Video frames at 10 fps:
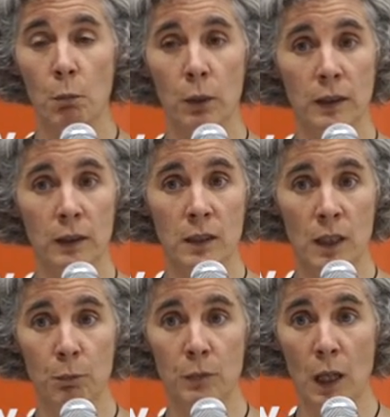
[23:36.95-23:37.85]
but at the
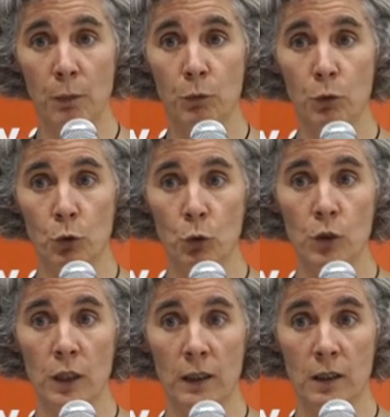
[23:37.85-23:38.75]
same time,
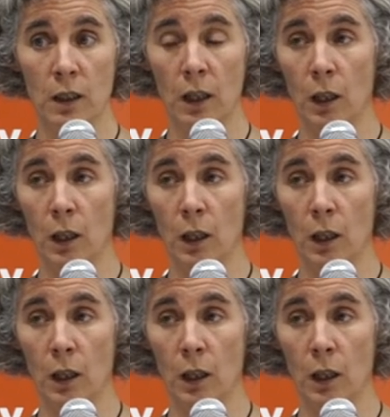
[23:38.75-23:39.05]
tools that